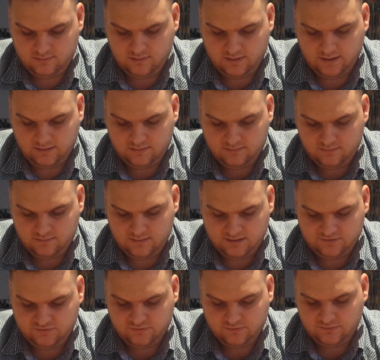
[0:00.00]
Like I
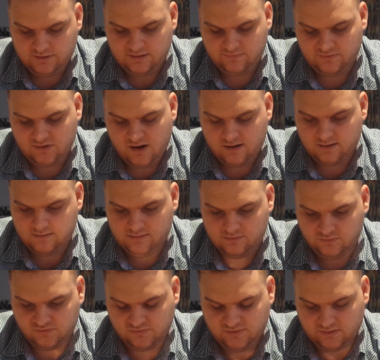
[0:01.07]
just didn't have a target, and it
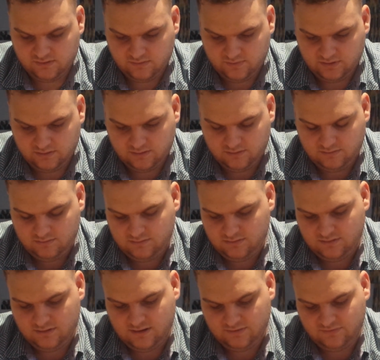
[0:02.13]
was just like oh my god.
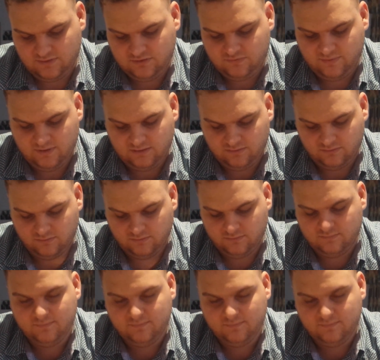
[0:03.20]
So I just played 2.